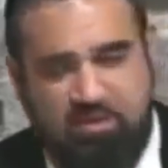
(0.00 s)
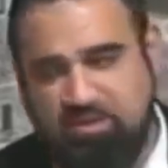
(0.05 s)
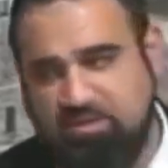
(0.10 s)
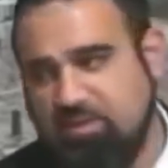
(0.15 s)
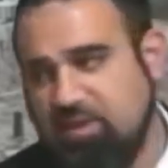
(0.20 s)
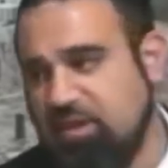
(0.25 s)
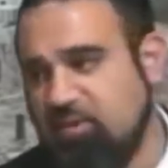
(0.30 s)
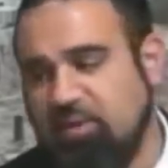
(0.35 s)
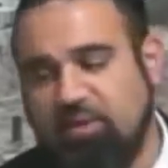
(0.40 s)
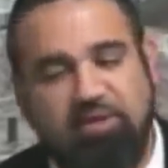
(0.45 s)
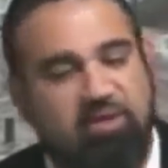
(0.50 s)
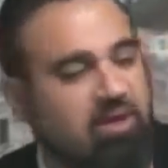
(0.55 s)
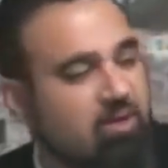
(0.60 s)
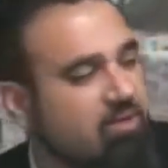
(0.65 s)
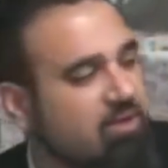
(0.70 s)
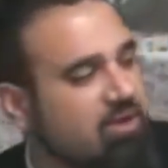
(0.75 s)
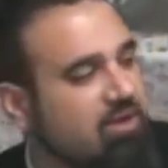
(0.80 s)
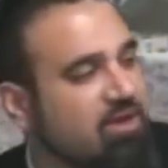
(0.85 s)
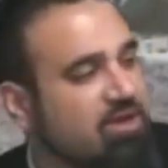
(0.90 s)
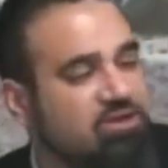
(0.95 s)
He goes, why one day?
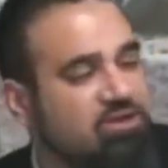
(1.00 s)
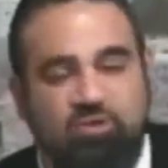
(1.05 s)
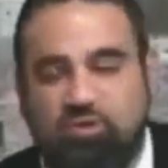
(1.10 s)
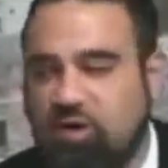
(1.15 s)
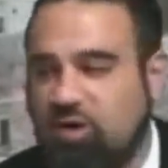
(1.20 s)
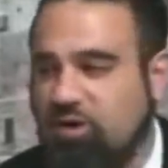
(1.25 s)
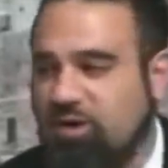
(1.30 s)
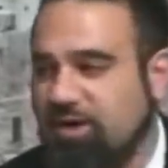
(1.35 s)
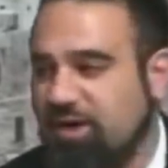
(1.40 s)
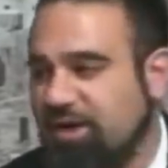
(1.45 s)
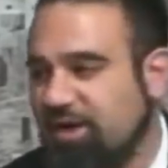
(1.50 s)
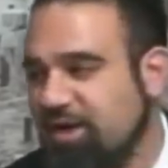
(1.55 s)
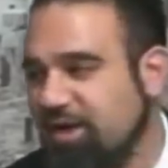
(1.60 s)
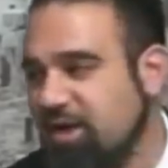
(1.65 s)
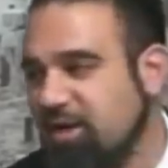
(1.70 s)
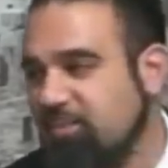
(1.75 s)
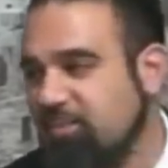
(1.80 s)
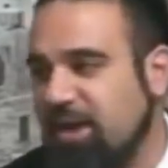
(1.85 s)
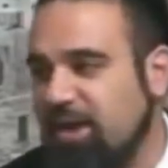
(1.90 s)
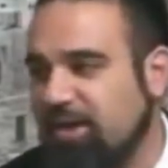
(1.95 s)
We're going to let you go. You're not
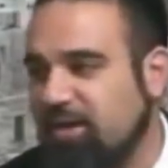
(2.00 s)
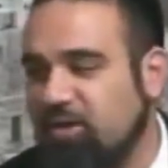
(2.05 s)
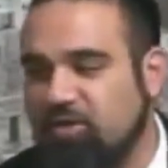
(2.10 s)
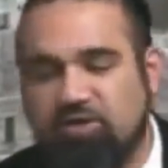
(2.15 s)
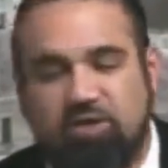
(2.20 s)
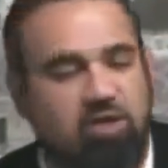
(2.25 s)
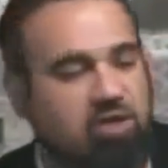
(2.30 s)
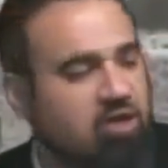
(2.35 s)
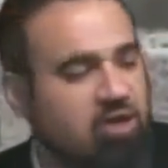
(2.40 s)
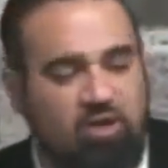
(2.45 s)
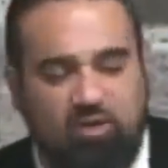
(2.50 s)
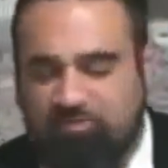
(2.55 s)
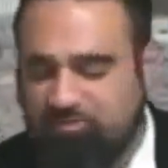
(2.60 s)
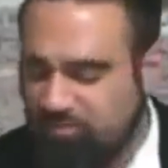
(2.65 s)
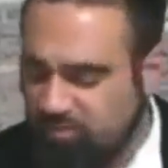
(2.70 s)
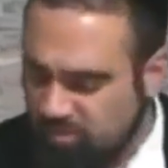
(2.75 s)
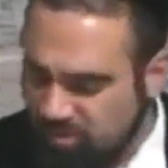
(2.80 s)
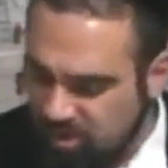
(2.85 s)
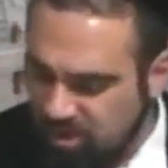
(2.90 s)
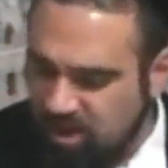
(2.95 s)
going to come back. He goes, no, no, no.
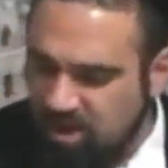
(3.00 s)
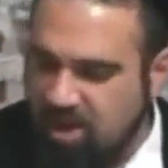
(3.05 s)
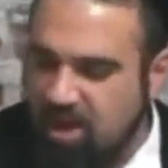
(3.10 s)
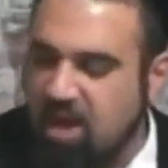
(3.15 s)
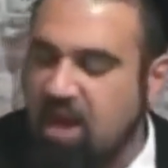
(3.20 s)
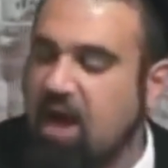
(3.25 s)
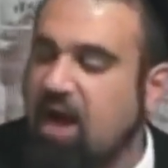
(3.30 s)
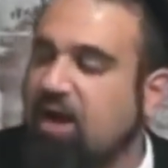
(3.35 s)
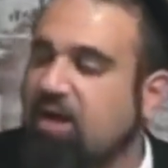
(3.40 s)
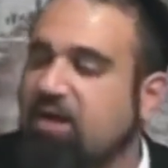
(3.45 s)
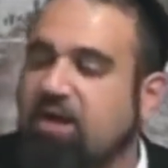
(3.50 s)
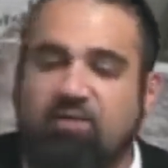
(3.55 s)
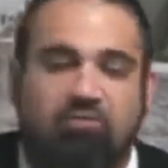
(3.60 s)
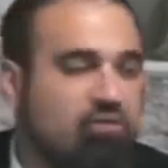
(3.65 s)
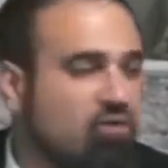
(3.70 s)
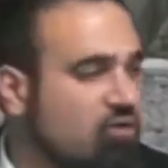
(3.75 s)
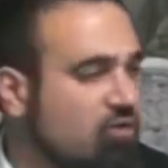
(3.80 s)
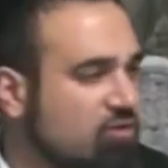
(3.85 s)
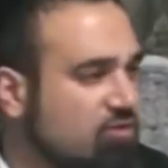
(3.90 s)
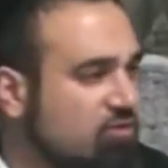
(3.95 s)
I'll
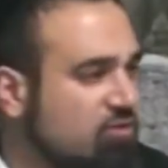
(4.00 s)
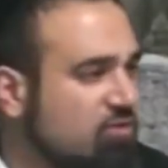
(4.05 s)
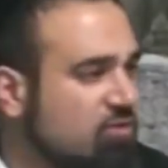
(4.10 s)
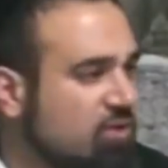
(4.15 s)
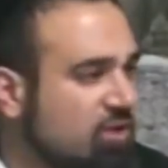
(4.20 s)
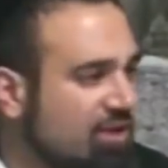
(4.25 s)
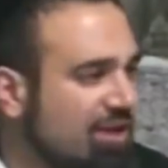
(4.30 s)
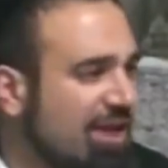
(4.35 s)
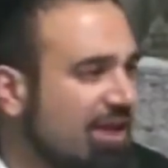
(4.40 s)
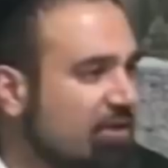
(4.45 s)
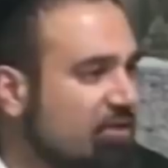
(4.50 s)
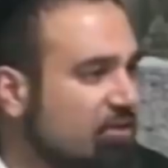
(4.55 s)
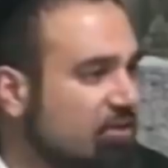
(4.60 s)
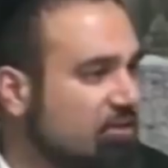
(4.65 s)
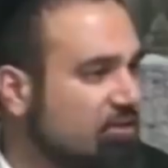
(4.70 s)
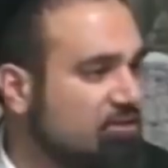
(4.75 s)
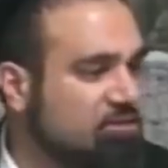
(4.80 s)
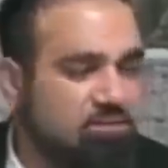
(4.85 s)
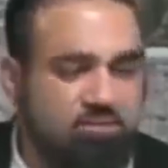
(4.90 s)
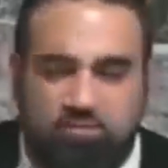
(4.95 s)
give you
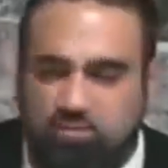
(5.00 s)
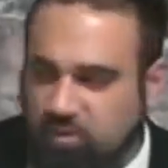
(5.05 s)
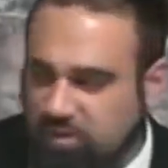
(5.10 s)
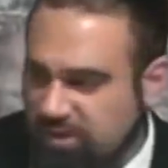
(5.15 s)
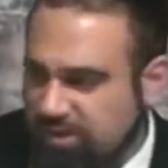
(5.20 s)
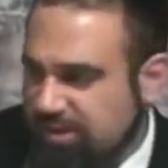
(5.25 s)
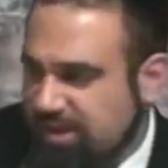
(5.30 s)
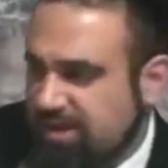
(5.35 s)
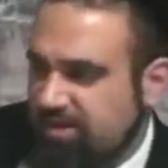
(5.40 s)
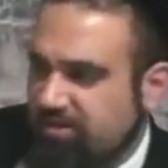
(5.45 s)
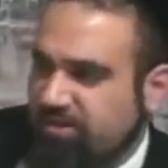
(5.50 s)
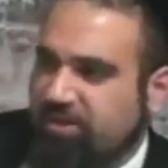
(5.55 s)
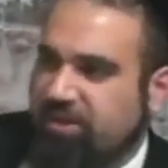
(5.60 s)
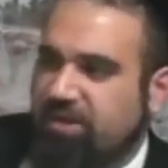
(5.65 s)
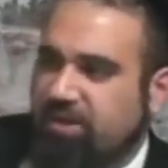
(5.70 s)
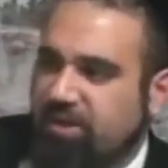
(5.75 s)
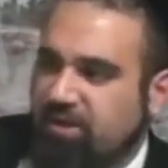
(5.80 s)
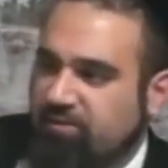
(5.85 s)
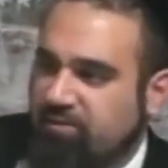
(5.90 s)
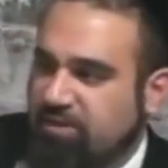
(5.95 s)
collateral. What collateral are you
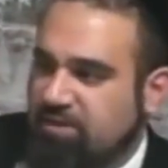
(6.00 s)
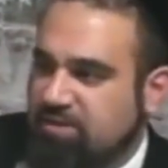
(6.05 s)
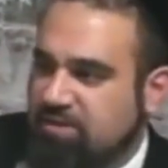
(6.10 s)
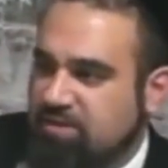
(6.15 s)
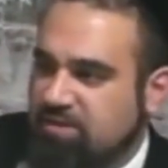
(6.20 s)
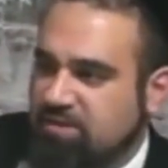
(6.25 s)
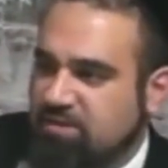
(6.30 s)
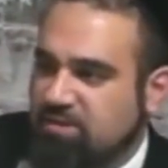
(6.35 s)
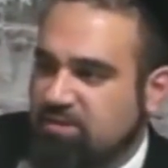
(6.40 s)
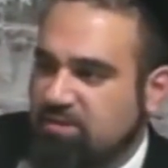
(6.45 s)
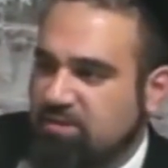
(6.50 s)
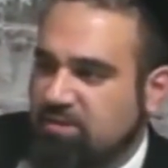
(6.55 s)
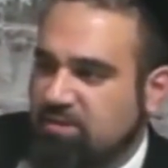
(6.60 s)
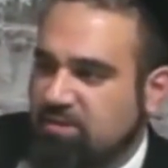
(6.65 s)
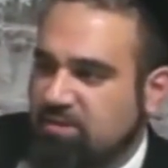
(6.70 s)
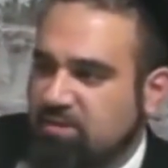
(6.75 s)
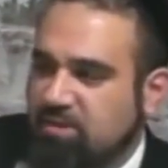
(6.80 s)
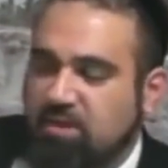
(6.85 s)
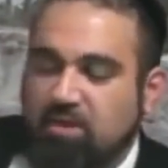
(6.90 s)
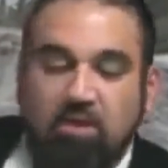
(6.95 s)
going to give us?
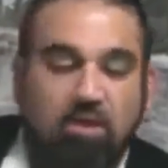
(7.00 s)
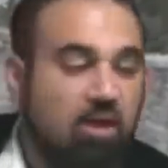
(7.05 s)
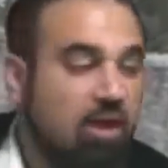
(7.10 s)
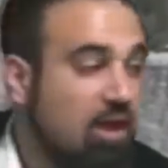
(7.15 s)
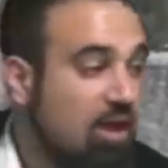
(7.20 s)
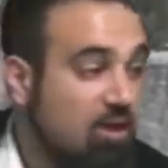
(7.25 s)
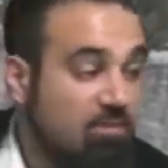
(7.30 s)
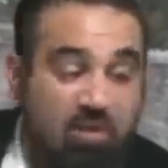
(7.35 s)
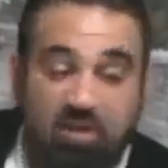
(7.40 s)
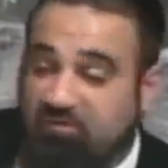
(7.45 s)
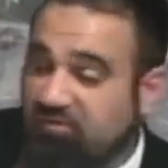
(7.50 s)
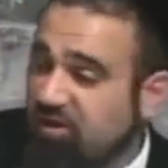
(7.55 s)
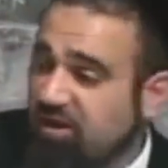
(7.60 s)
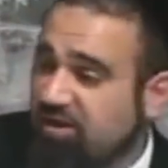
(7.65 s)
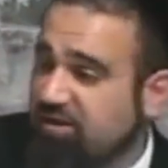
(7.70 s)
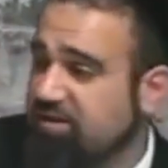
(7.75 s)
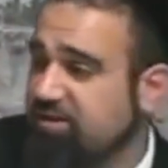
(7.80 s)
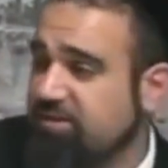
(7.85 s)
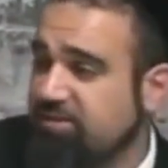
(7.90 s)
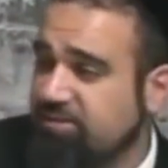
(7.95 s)
My
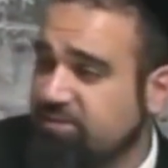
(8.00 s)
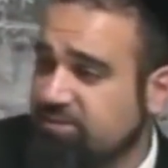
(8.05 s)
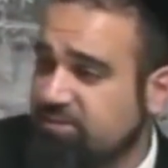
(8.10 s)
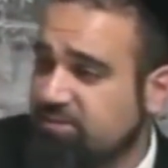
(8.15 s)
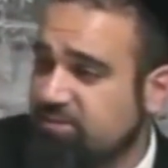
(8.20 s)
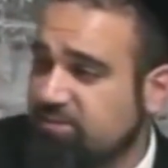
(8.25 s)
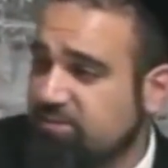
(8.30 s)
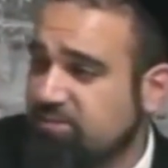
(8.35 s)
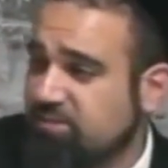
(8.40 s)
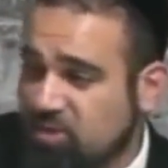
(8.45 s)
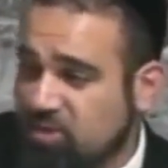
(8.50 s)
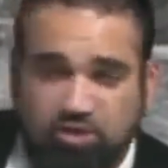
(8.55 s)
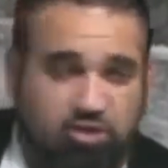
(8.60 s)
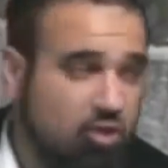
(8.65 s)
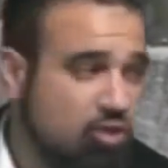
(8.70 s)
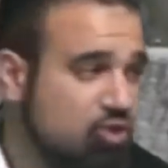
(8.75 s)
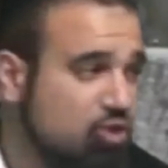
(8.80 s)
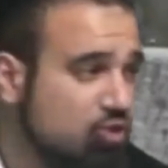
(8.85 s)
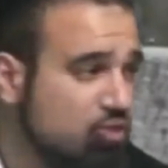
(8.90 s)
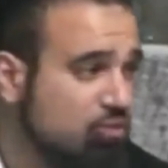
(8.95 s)
friend. He's
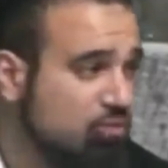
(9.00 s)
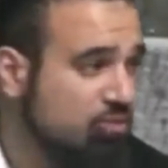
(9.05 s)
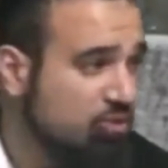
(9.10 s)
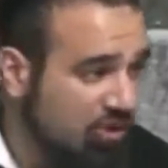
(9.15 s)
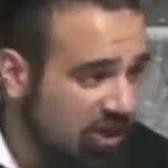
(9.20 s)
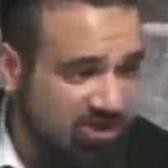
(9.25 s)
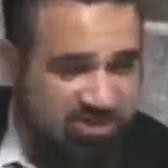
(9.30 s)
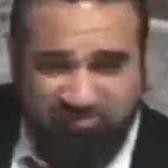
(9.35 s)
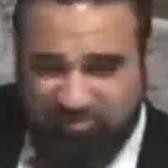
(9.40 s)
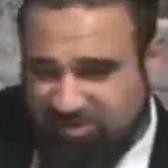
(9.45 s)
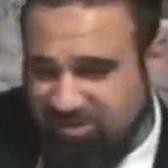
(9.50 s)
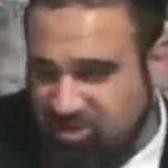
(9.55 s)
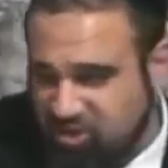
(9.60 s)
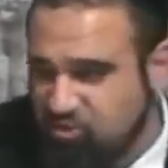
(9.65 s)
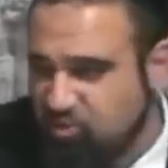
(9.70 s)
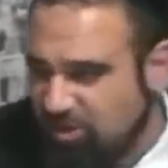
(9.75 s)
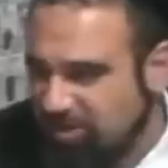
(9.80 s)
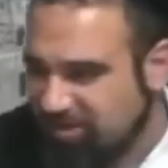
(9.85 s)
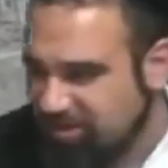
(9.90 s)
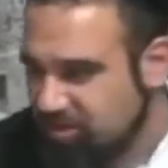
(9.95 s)
also a Jew. You guys really
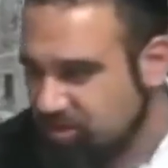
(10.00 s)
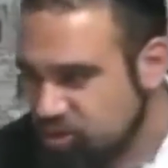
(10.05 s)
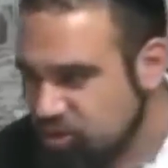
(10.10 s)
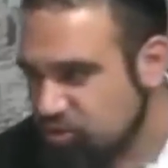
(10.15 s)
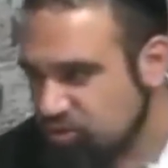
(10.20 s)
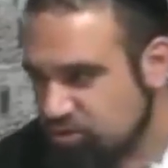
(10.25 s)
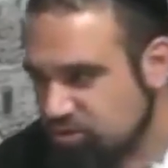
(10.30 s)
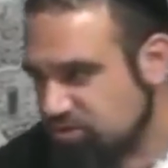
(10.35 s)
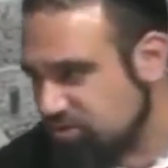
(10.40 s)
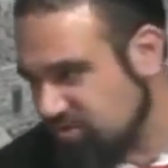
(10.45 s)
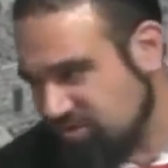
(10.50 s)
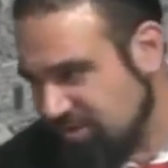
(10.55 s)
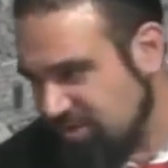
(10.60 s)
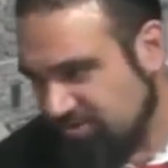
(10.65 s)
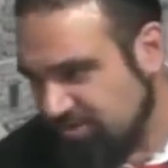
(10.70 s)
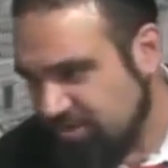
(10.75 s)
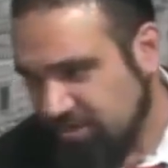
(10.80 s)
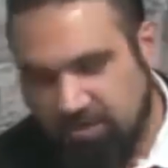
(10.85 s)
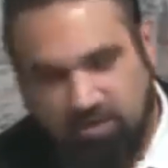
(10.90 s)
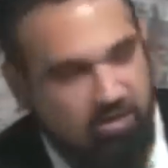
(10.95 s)
just want to kill Jews. It's
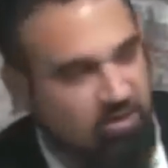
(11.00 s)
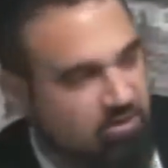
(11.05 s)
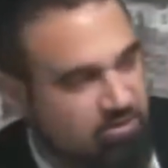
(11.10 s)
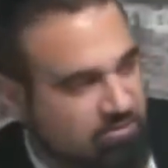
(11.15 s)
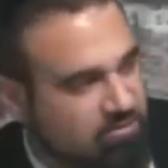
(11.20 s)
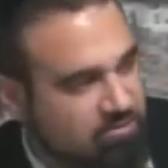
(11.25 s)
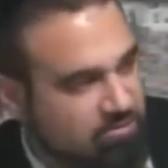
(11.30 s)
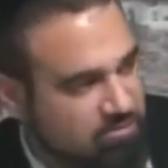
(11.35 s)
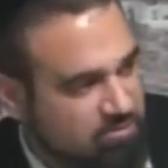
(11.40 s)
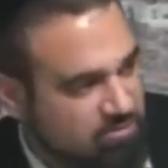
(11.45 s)
not really,